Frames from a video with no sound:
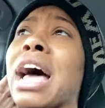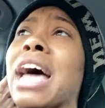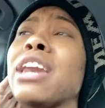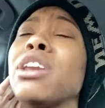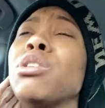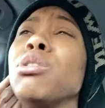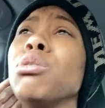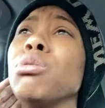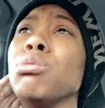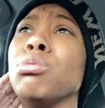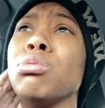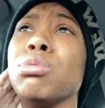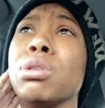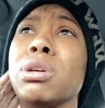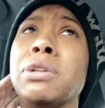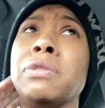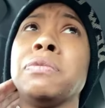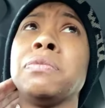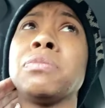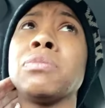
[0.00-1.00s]
I knew.
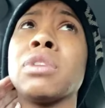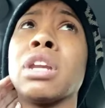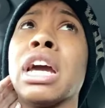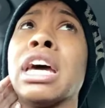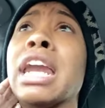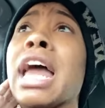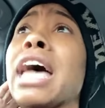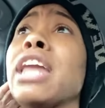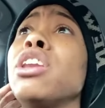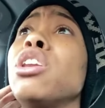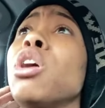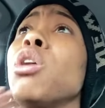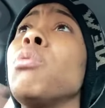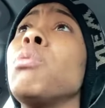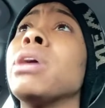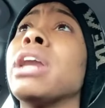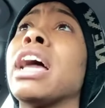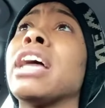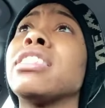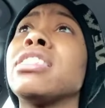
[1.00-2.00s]
And I know
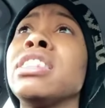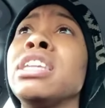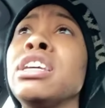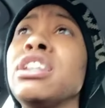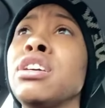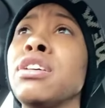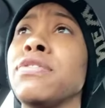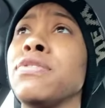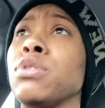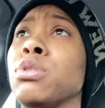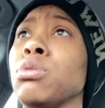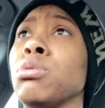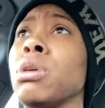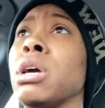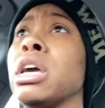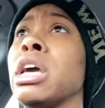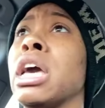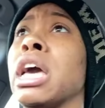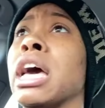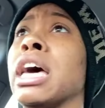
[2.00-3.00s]
what I think of you.
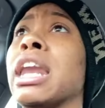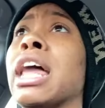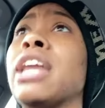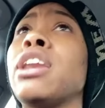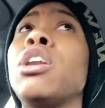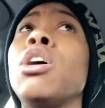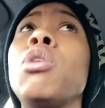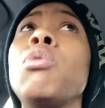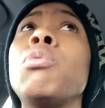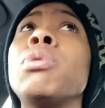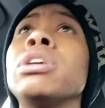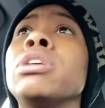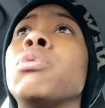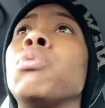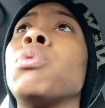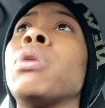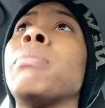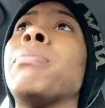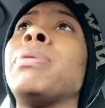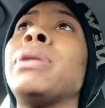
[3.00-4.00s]
And I know
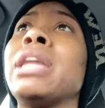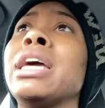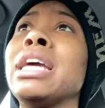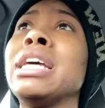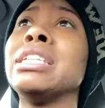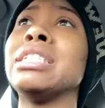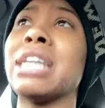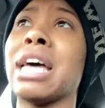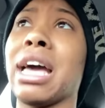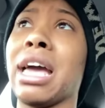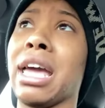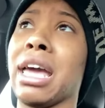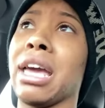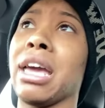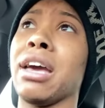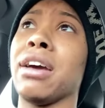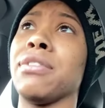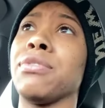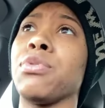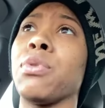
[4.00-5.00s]
what plans I
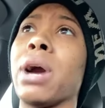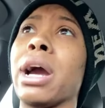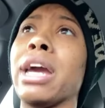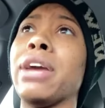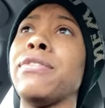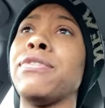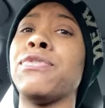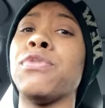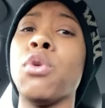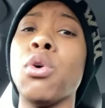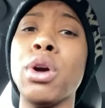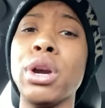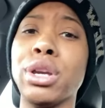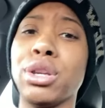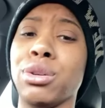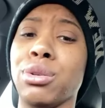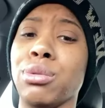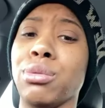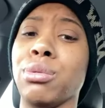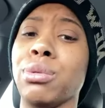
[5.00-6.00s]
have, right, for
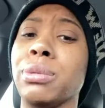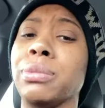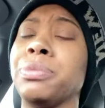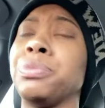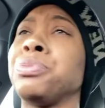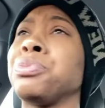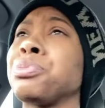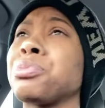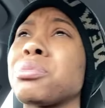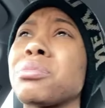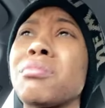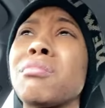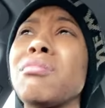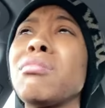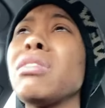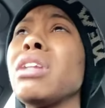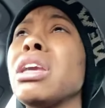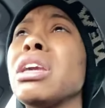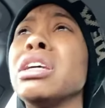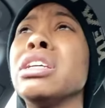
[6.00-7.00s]
you.
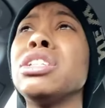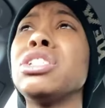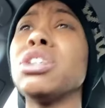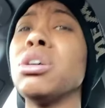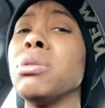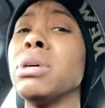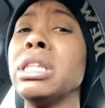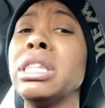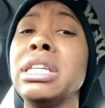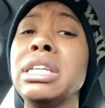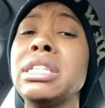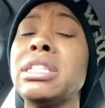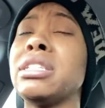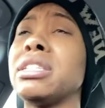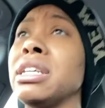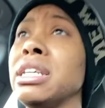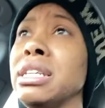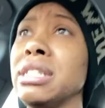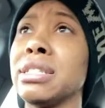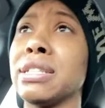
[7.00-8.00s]
And so in this
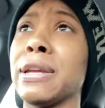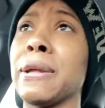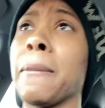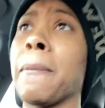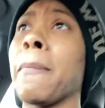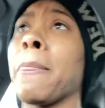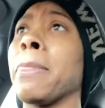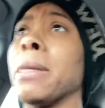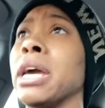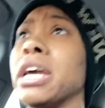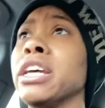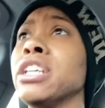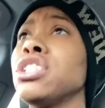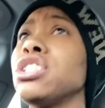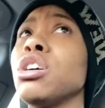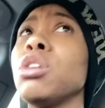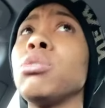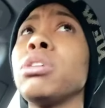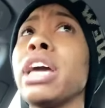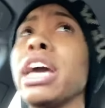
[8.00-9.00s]
season,
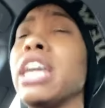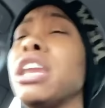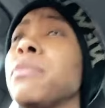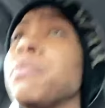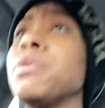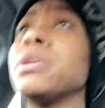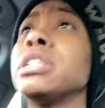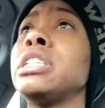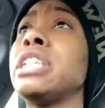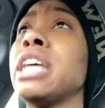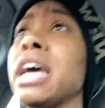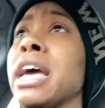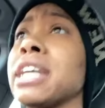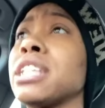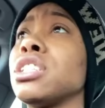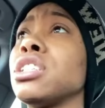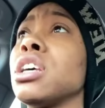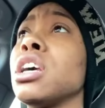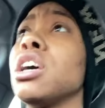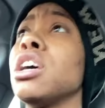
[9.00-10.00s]
it's okay to
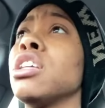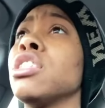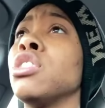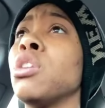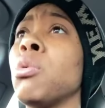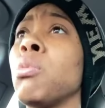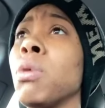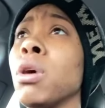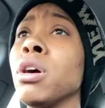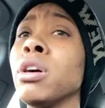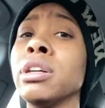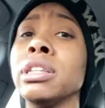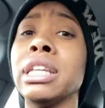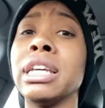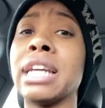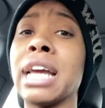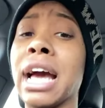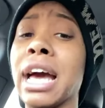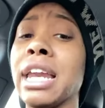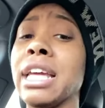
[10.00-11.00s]
protect the word
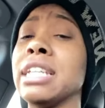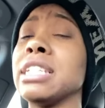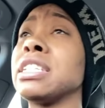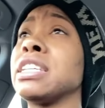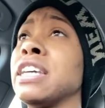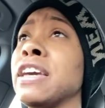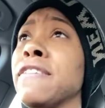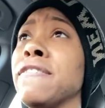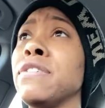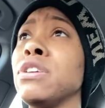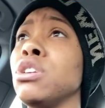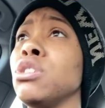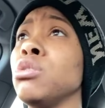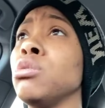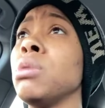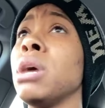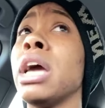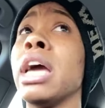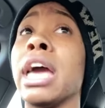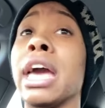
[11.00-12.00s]
that God has given
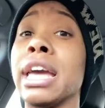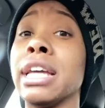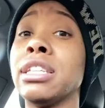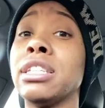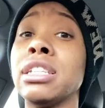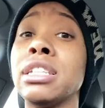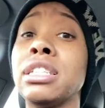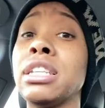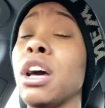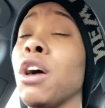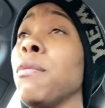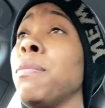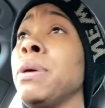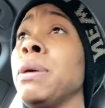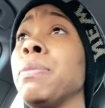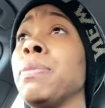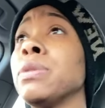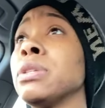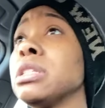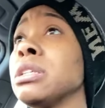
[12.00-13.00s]
you, and to tell
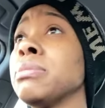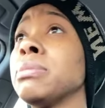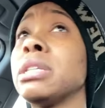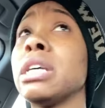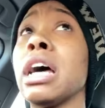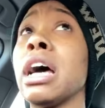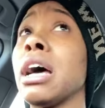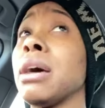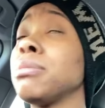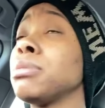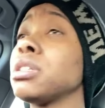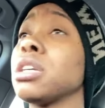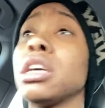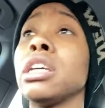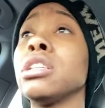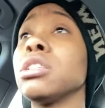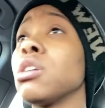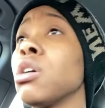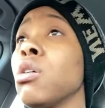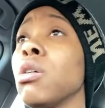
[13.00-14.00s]
people sometimes
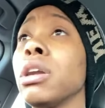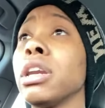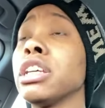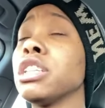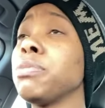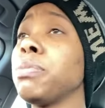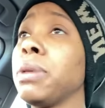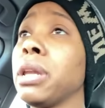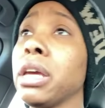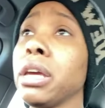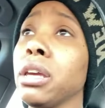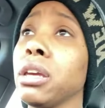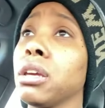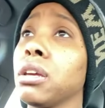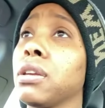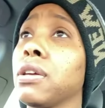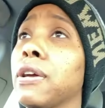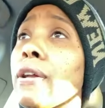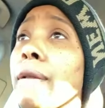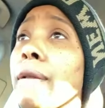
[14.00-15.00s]
it's going as planned.